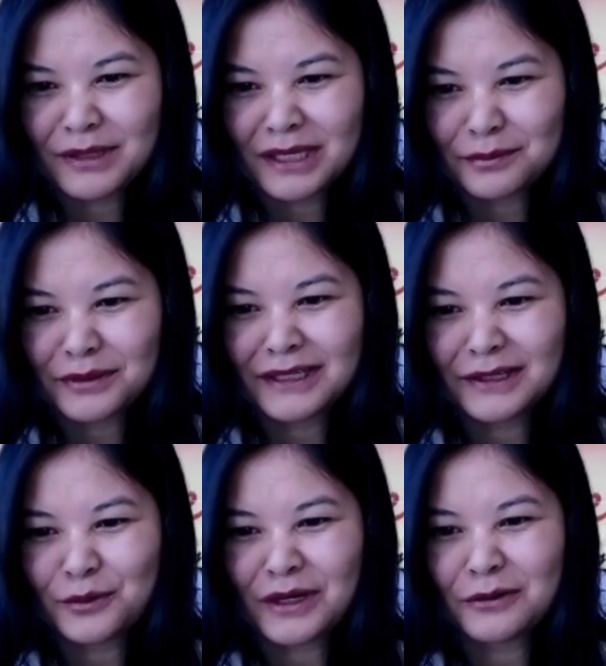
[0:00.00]
get
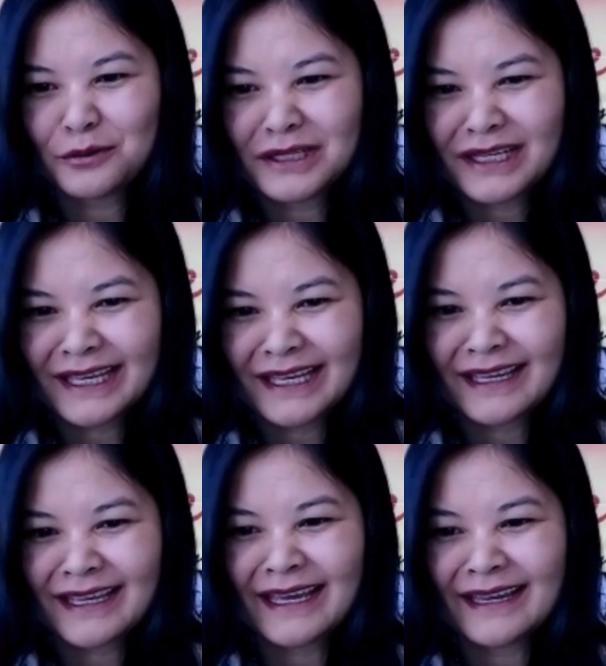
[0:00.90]
people who are
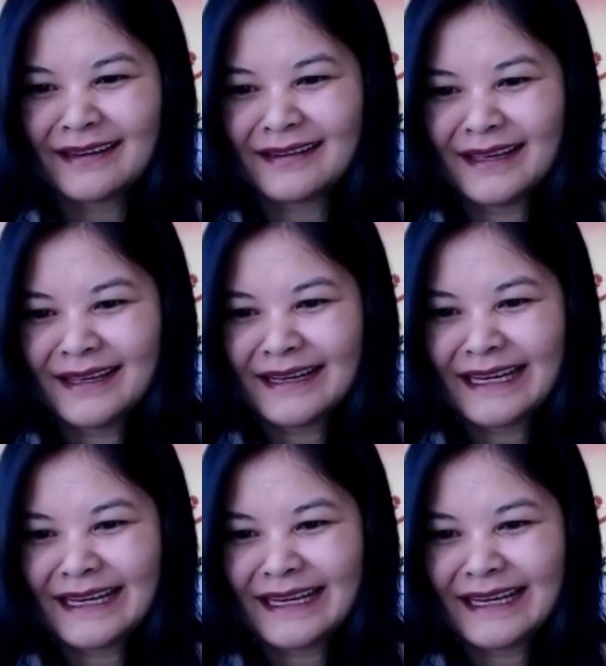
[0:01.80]
working and